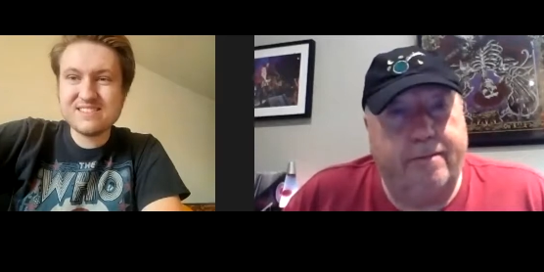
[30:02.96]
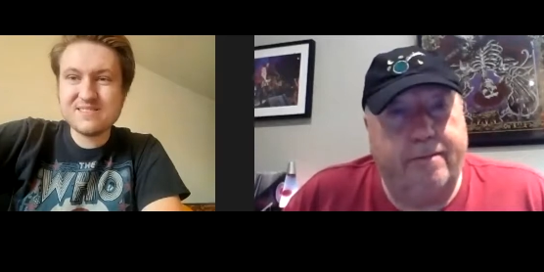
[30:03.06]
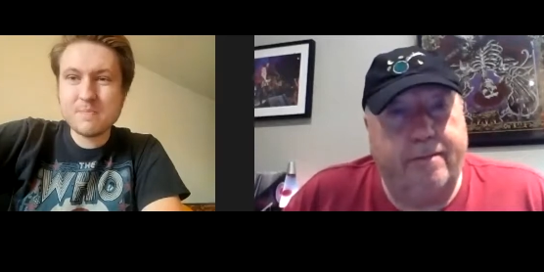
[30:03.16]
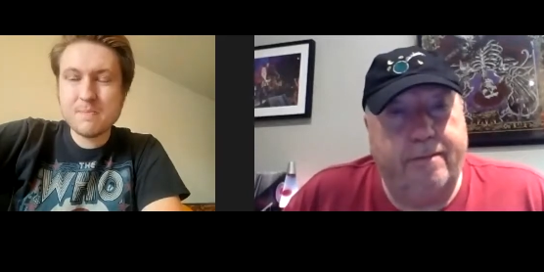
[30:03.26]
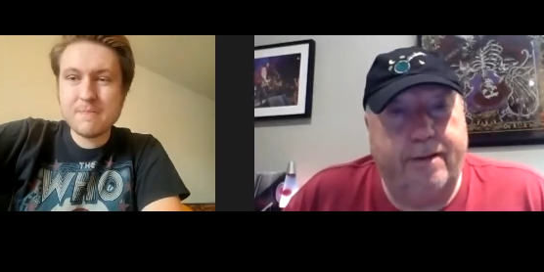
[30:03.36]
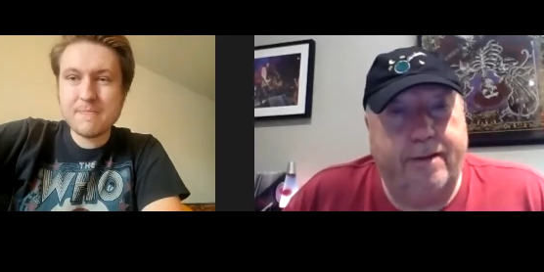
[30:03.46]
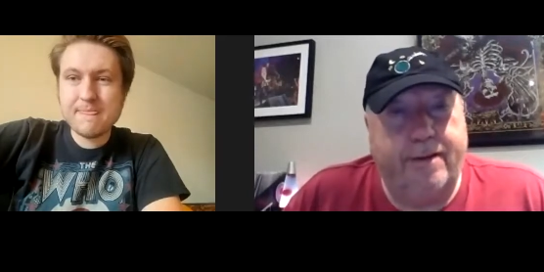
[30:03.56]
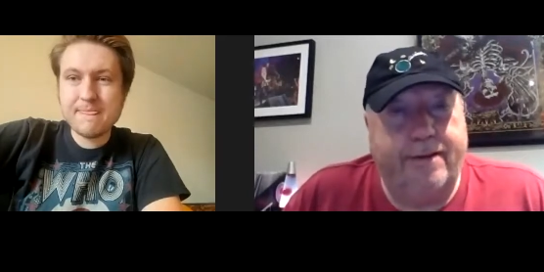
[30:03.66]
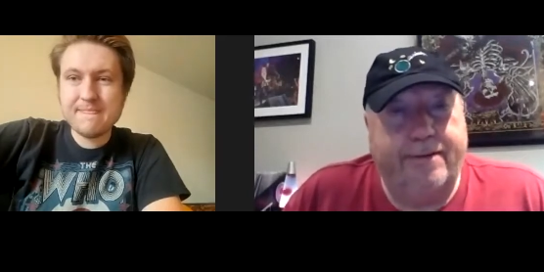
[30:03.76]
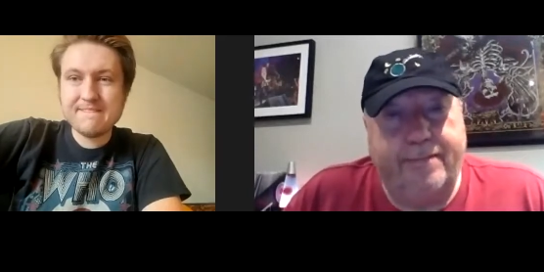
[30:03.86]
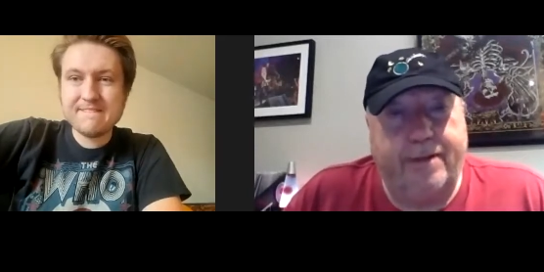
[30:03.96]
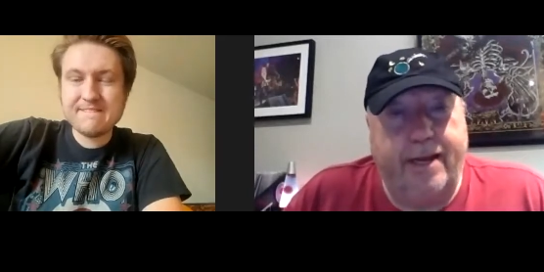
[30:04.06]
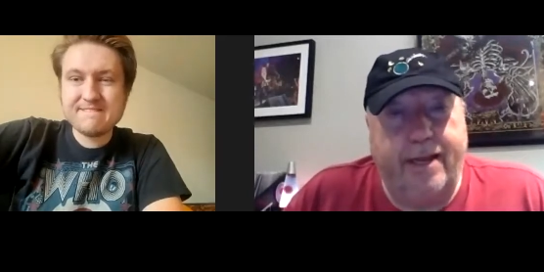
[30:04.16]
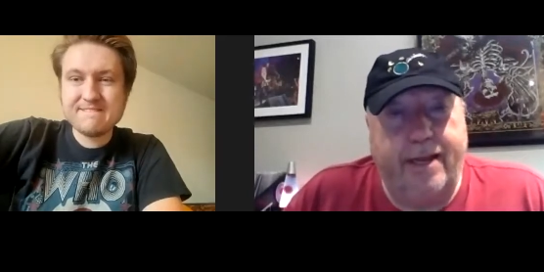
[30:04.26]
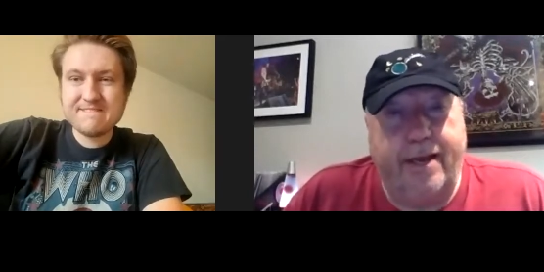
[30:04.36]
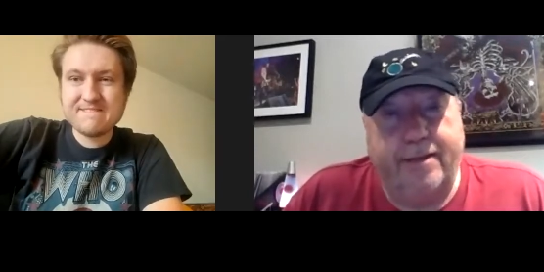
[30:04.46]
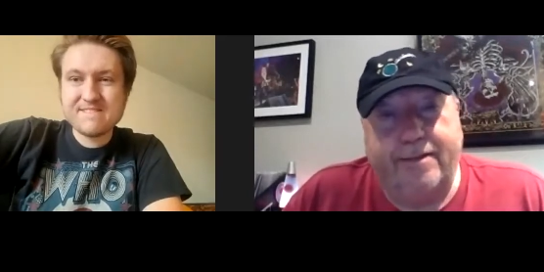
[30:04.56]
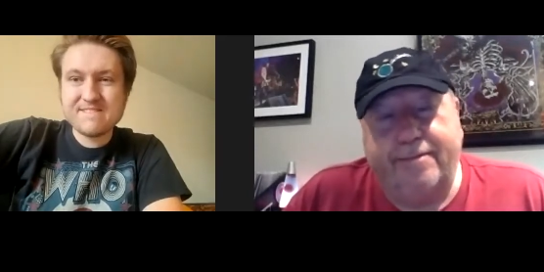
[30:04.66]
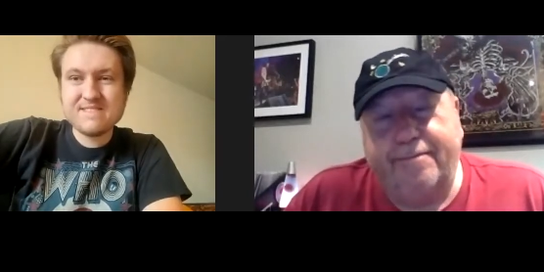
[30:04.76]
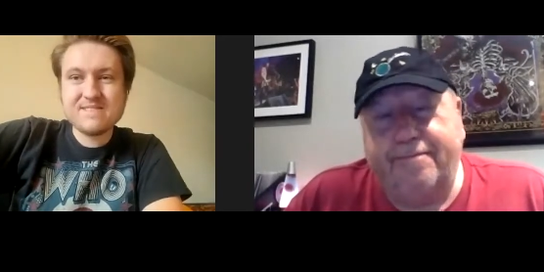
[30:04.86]
Speaker 1: uh, Electric Ladyland.
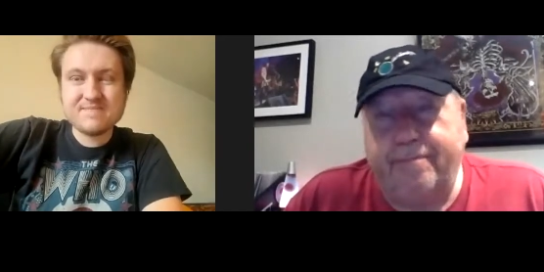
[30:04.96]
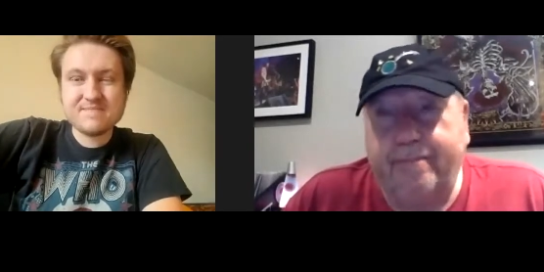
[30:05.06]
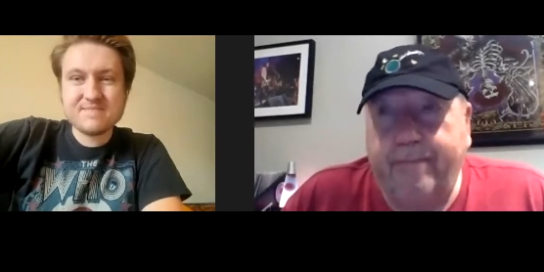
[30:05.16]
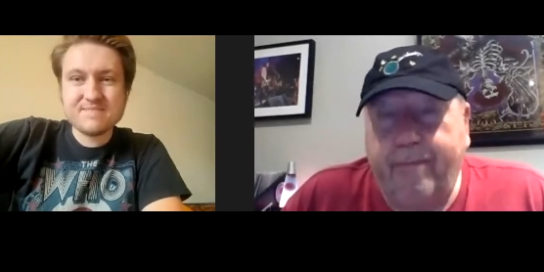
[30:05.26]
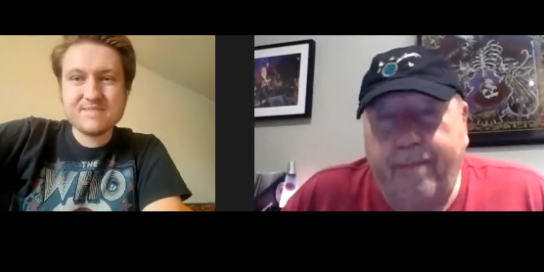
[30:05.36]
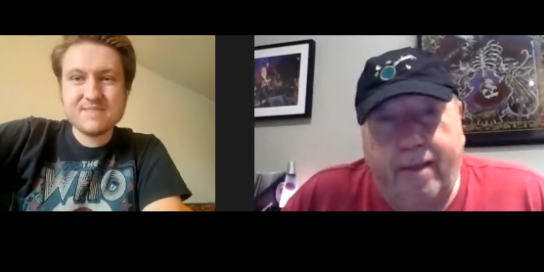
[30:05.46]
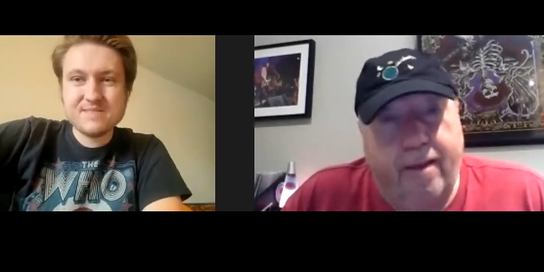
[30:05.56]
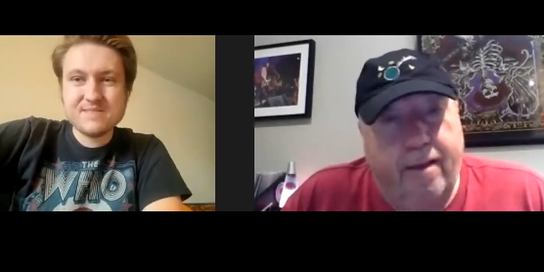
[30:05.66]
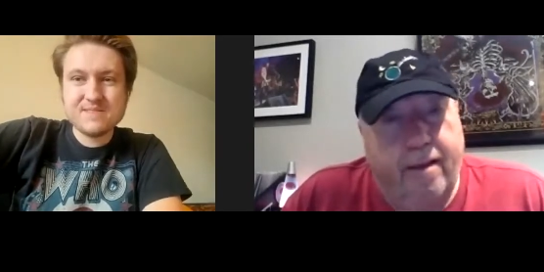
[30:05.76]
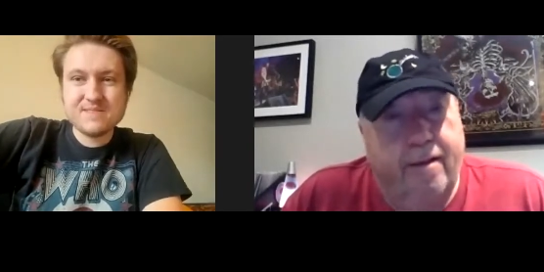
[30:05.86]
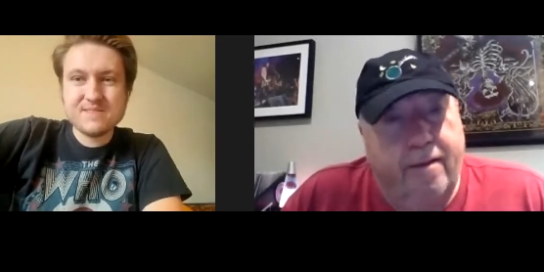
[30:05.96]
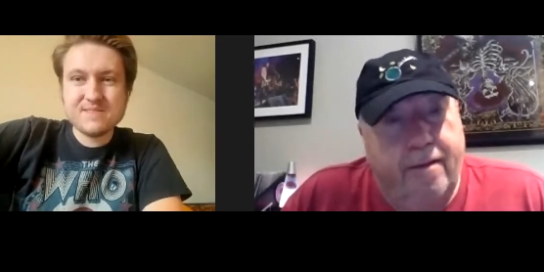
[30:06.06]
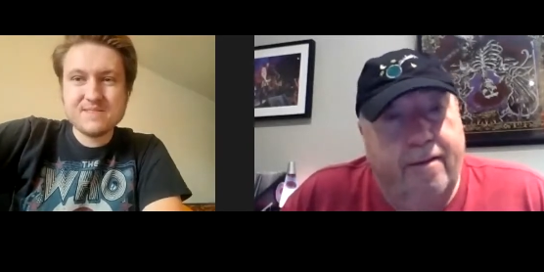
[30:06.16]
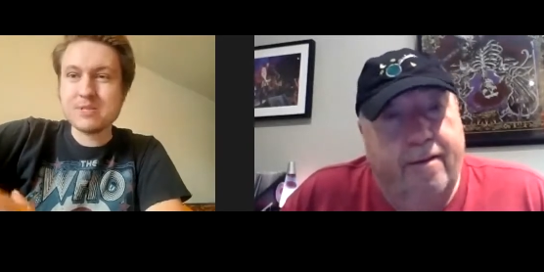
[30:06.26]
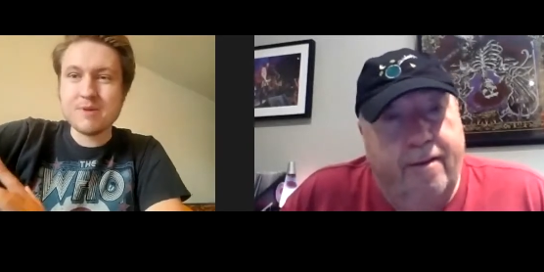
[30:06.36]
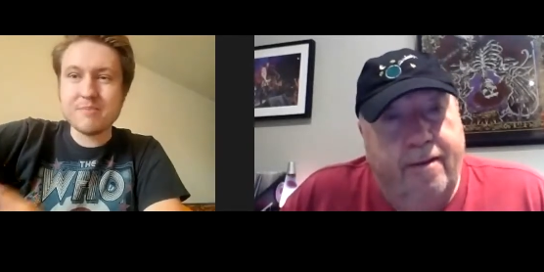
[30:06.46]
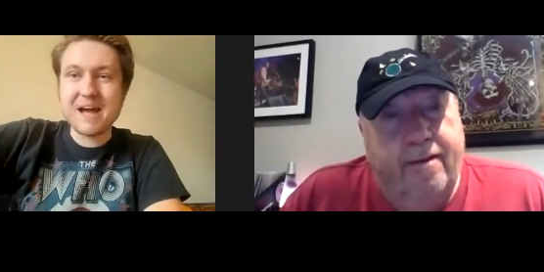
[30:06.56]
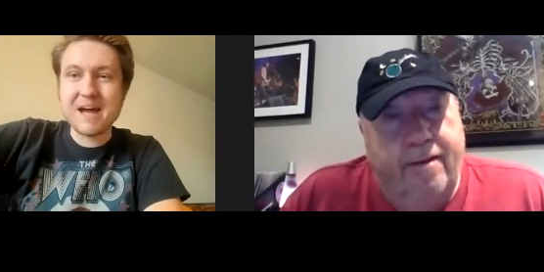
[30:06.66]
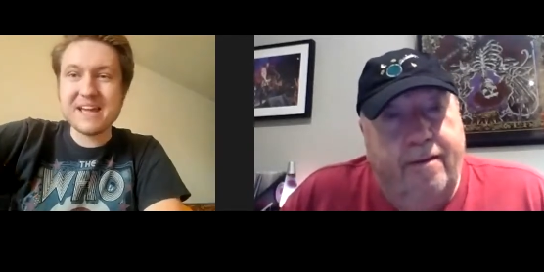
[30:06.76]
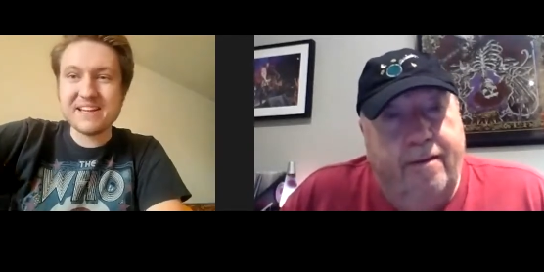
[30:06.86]
So. so Dylan was about
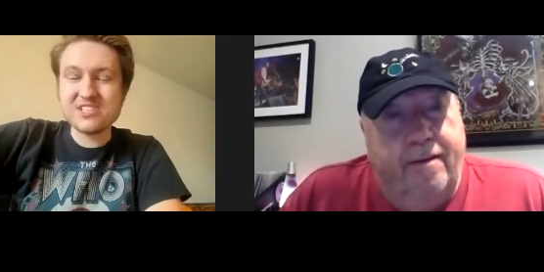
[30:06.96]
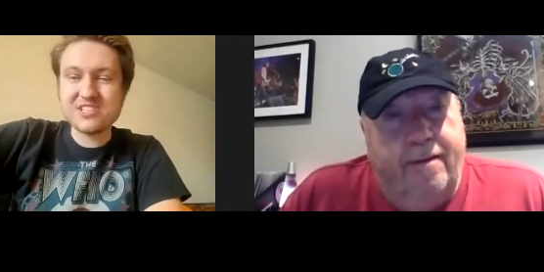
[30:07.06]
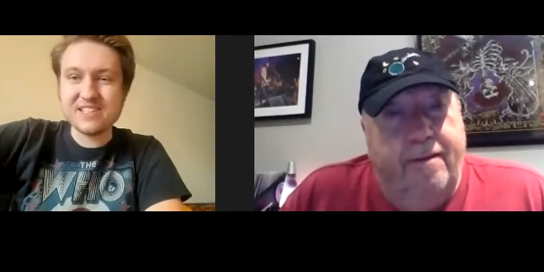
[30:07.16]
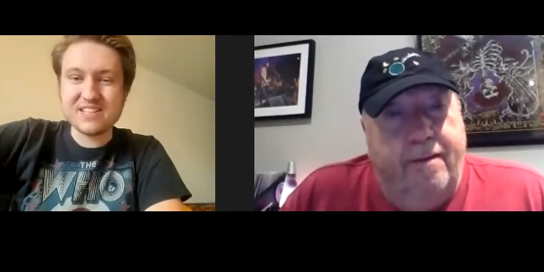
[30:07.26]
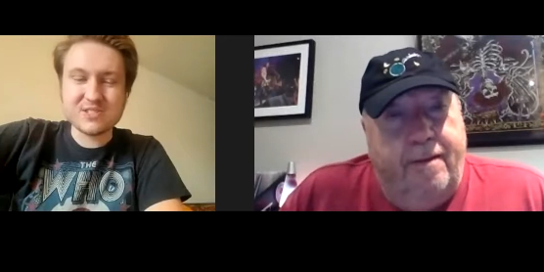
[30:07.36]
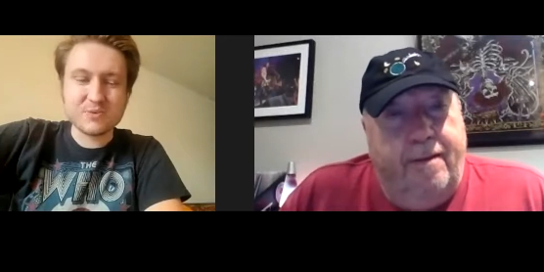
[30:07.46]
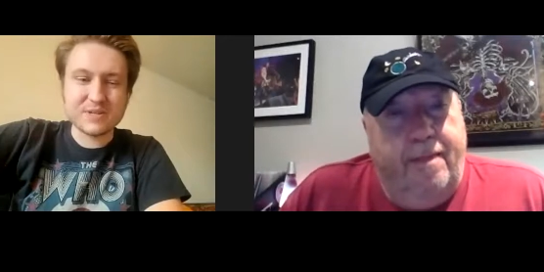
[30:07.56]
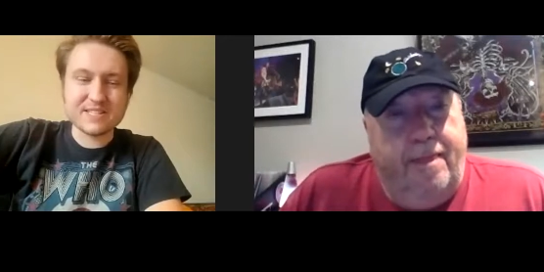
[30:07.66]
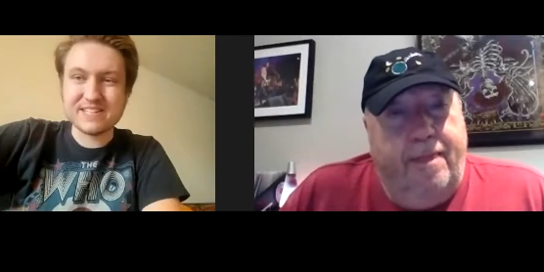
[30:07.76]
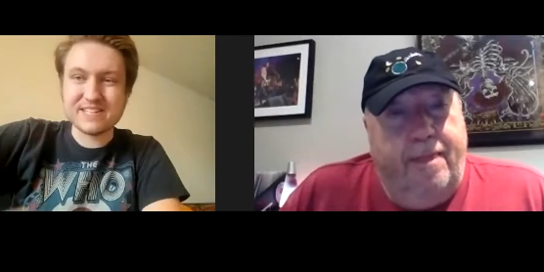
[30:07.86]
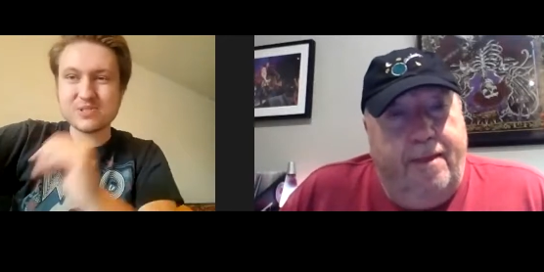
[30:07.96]
my age, yeah, 26,